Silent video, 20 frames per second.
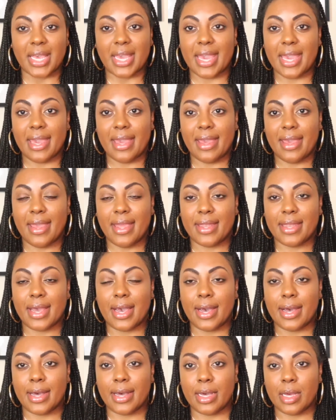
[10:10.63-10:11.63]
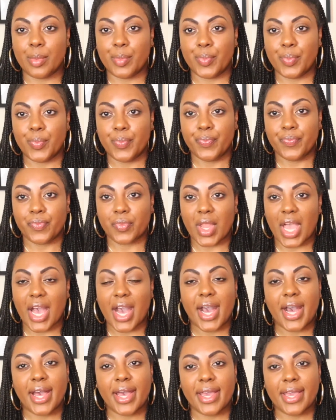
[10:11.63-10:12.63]
And
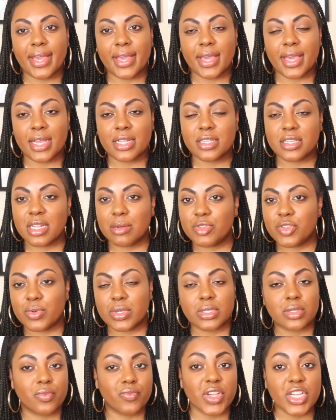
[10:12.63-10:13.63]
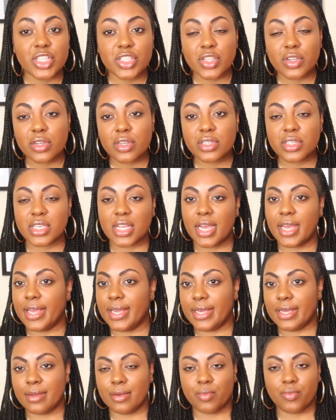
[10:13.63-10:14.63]
I ended up doing some research.
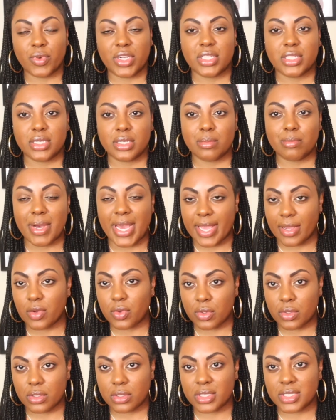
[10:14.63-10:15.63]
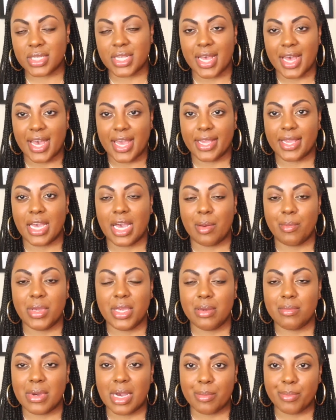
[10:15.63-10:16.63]
I went to Michael's. I got
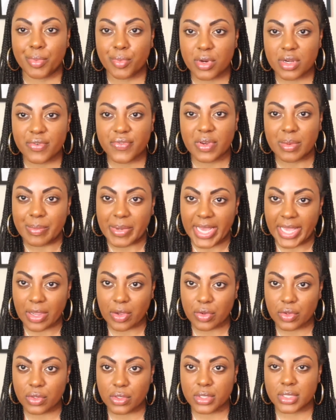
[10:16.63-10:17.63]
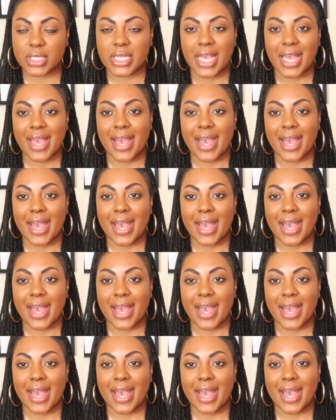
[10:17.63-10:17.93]
me my board from Michael's.